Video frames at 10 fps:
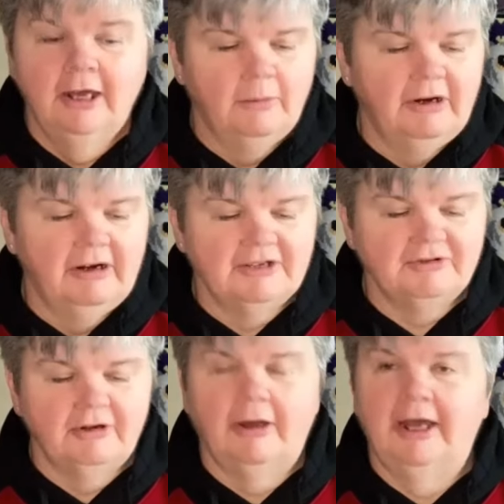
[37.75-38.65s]
where I
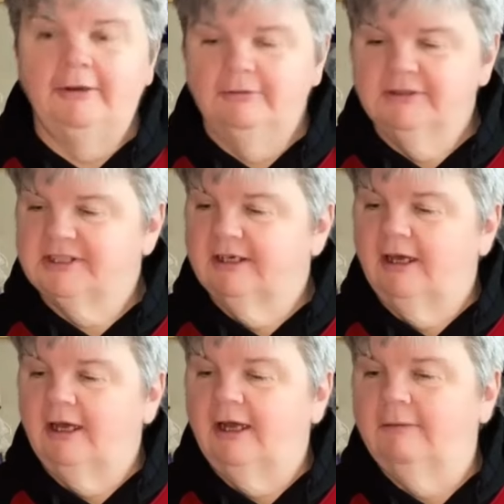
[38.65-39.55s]
draw
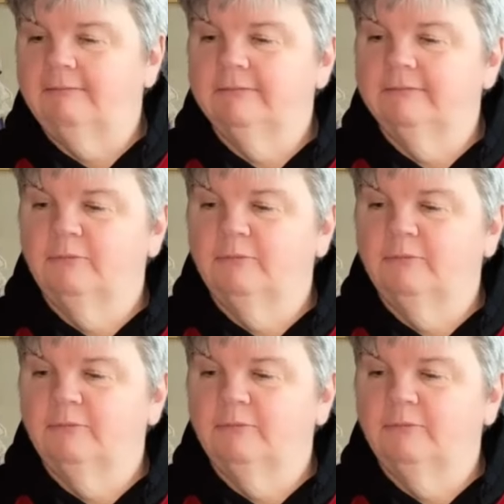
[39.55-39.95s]
out